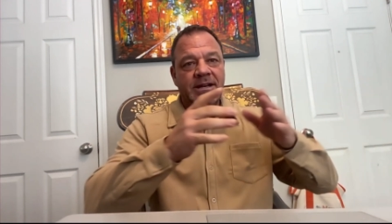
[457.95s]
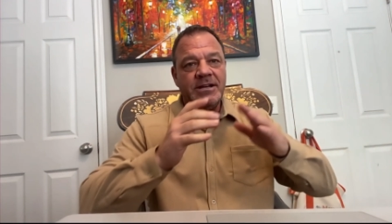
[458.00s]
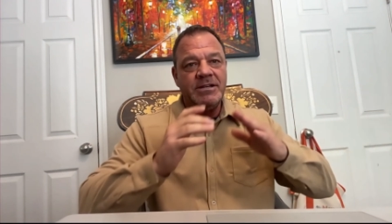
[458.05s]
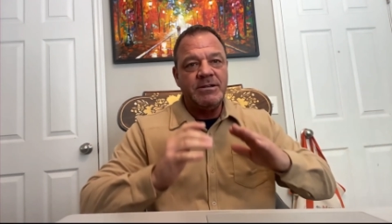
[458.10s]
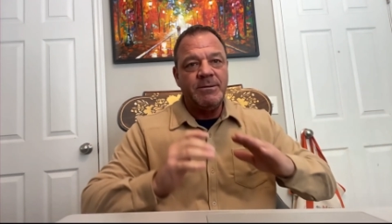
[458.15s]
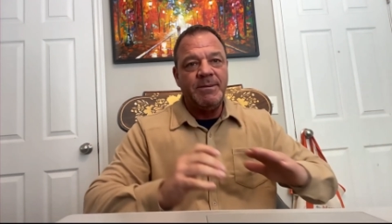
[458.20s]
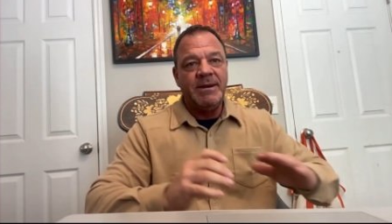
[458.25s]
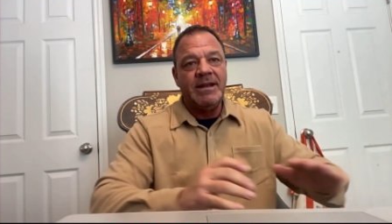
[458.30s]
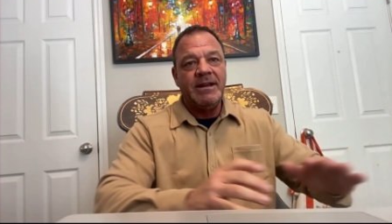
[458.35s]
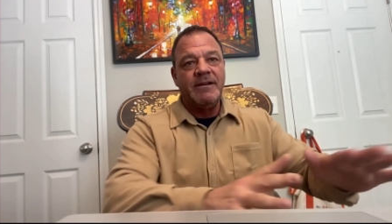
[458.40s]
And
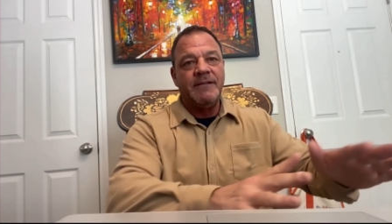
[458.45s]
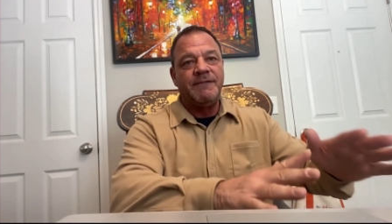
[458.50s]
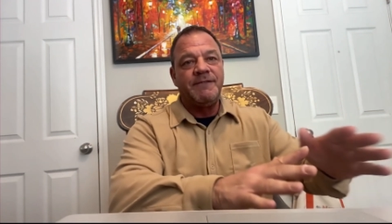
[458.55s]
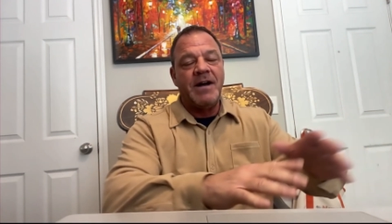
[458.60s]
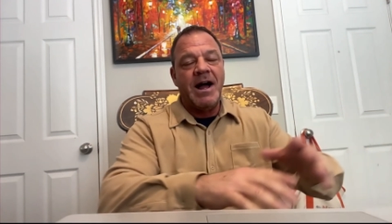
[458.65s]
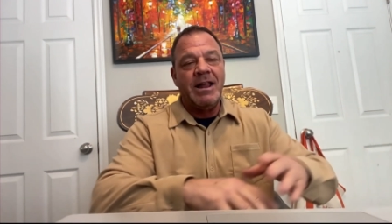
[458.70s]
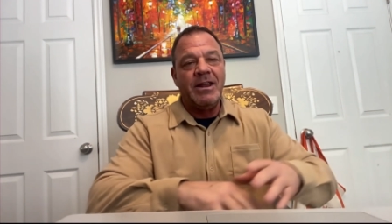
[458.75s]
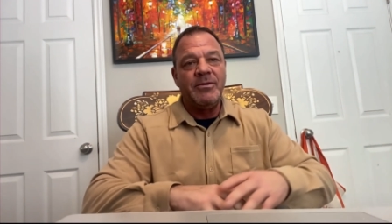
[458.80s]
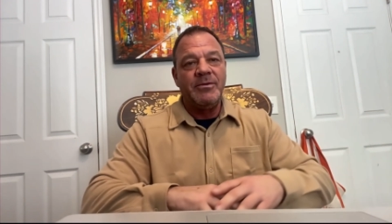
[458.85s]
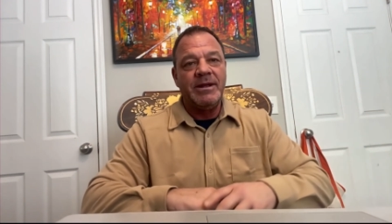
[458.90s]
as you begin to
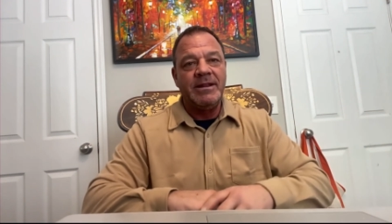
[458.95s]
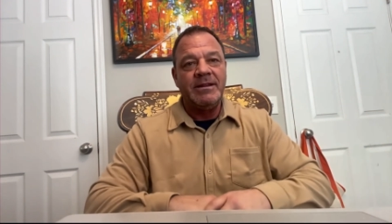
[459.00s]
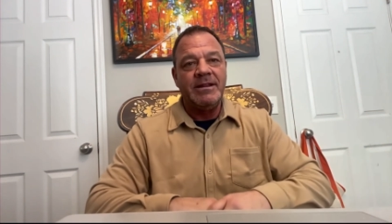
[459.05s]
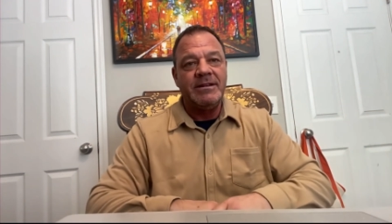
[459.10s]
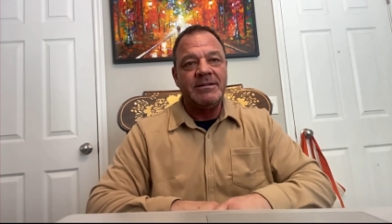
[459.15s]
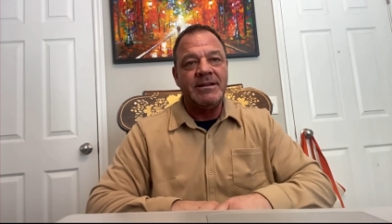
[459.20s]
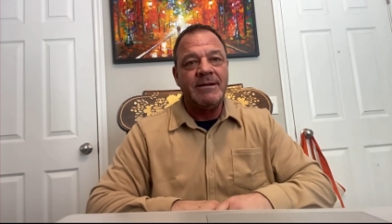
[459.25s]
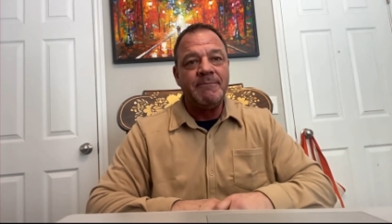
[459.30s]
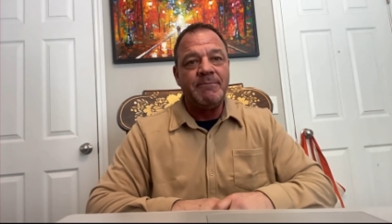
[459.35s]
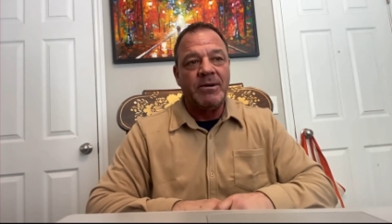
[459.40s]
following
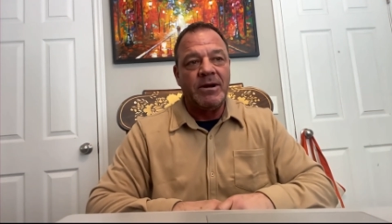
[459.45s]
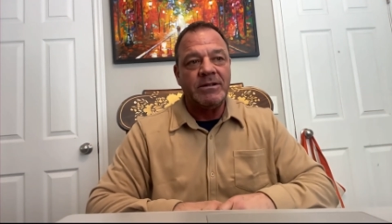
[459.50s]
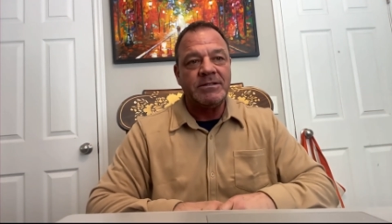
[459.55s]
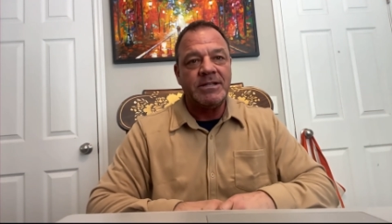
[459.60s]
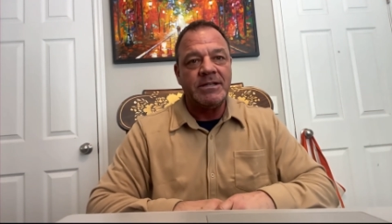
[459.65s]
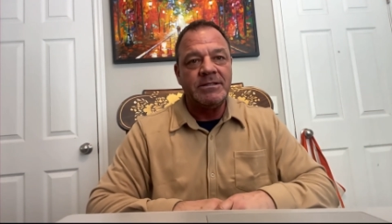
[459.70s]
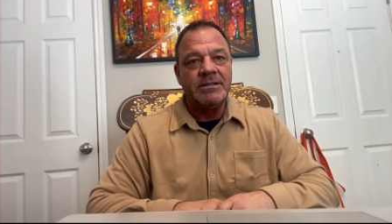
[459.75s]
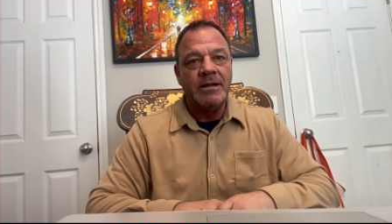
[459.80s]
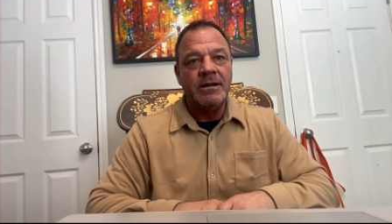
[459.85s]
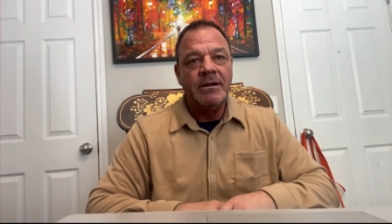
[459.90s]
these
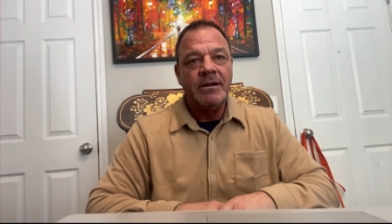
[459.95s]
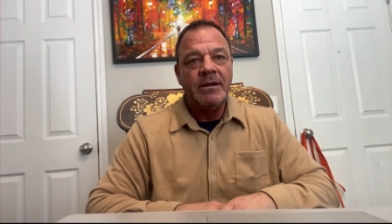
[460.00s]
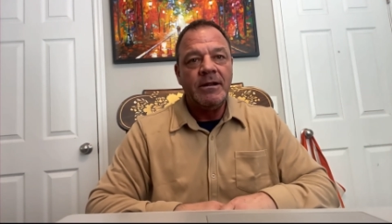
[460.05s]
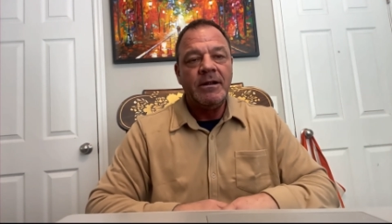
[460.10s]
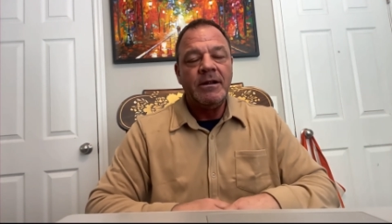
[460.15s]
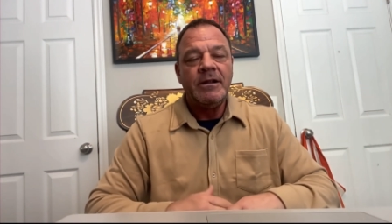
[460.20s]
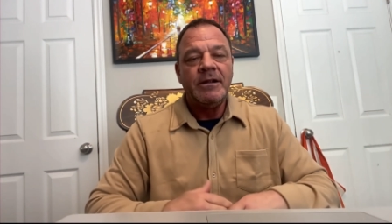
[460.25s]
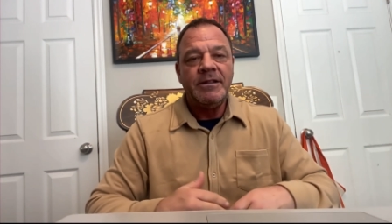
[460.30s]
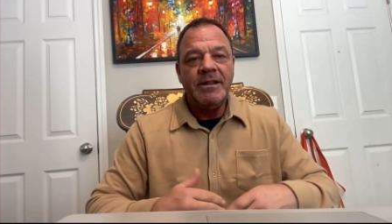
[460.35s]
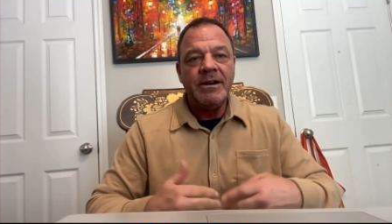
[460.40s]
impulses,
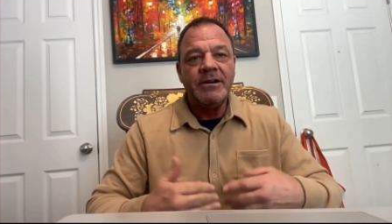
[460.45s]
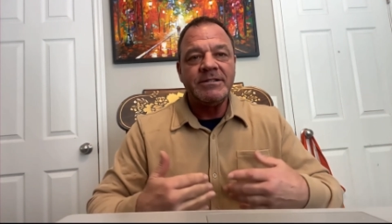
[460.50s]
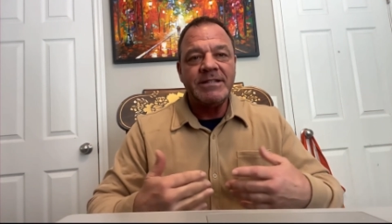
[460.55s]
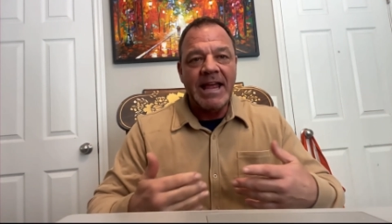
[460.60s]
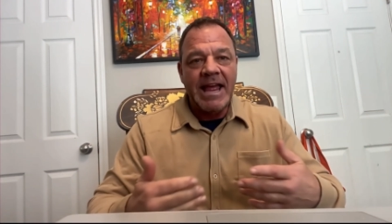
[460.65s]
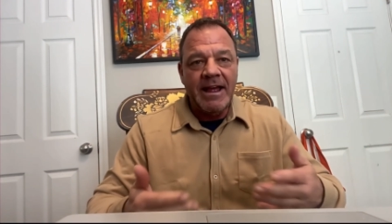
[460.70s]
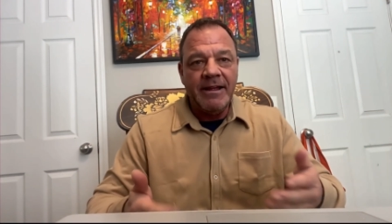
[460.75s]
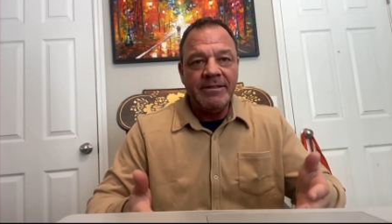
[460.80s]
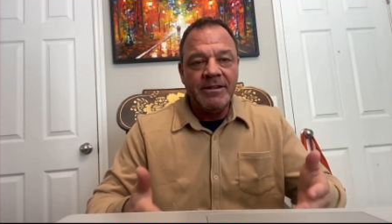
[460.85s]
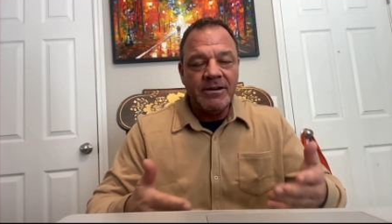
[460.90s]
there's